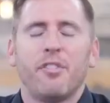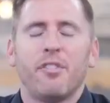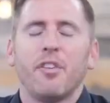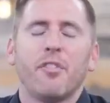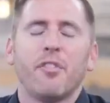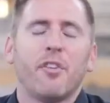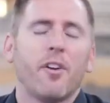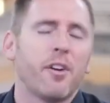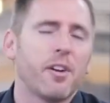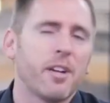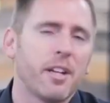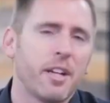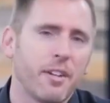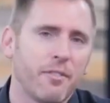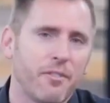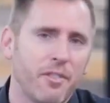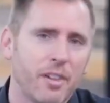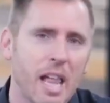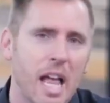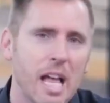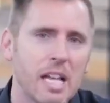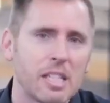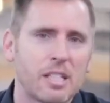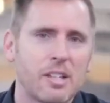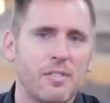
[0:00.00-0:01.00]
you've heard it in
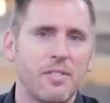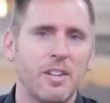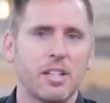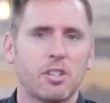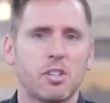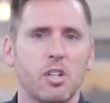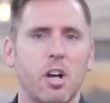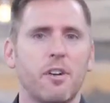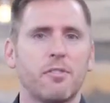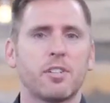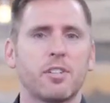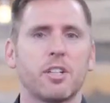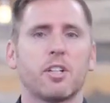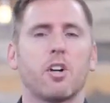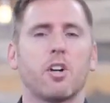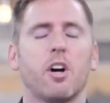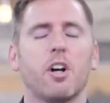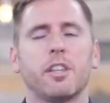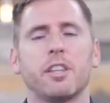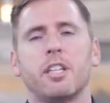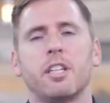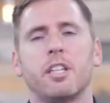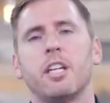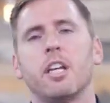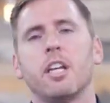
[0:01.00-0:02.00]
philosophy, it's often
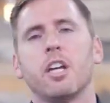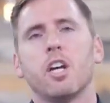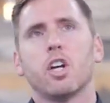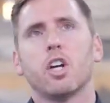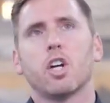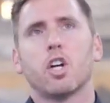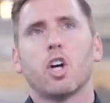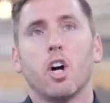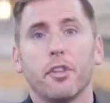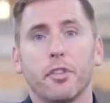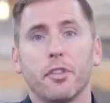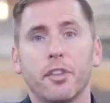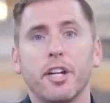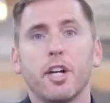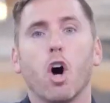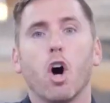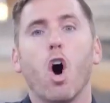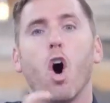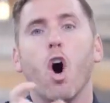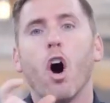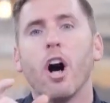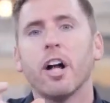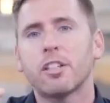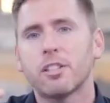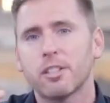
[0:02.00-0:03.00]
called the
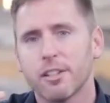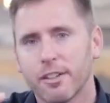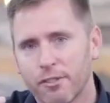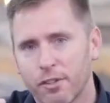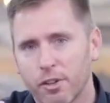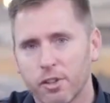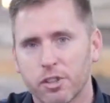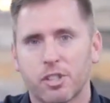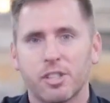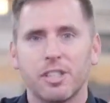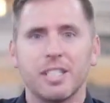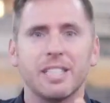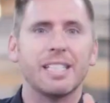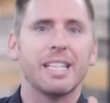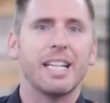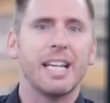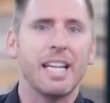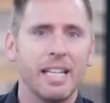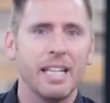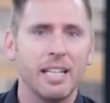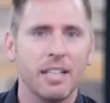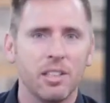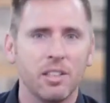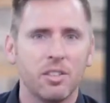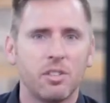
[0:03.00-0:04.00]
ought versus
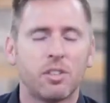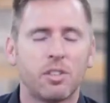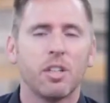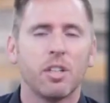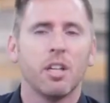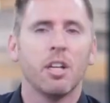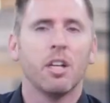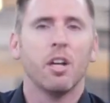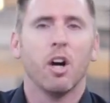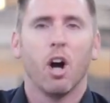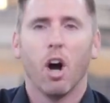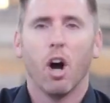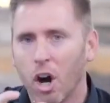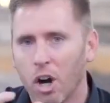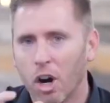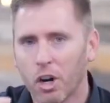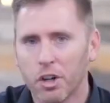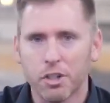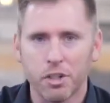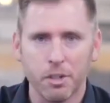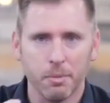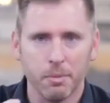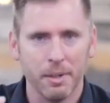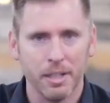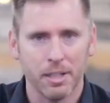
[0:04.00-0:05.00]
is
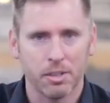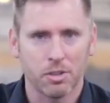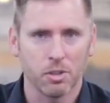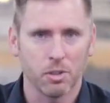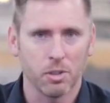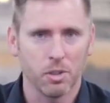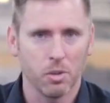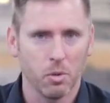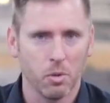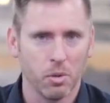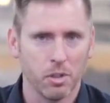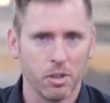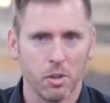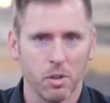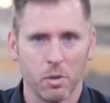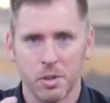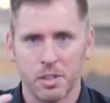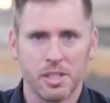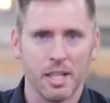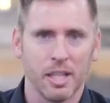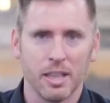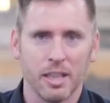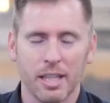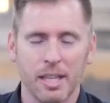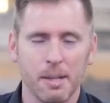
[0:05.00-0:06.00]
arguments or
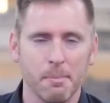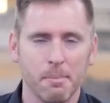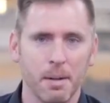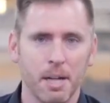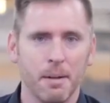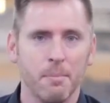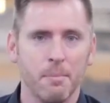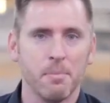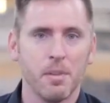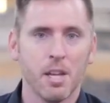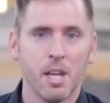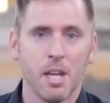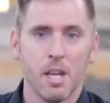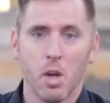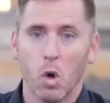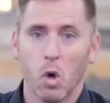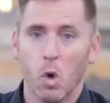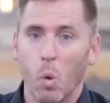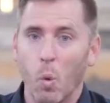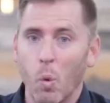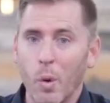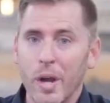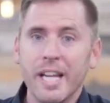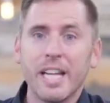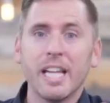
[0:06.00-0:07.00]
dilemma.
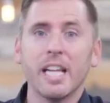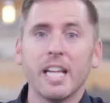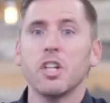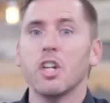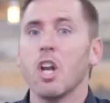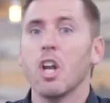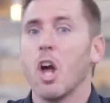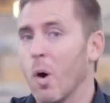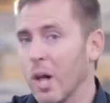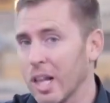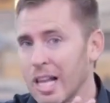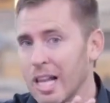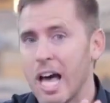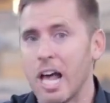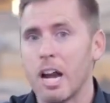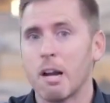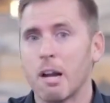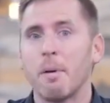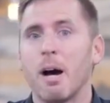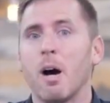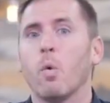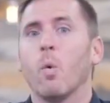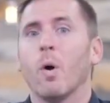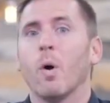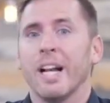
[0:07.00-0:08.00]
We can know a lot
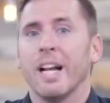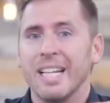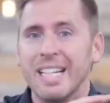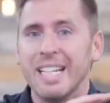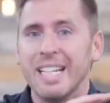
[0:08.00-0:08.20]
about what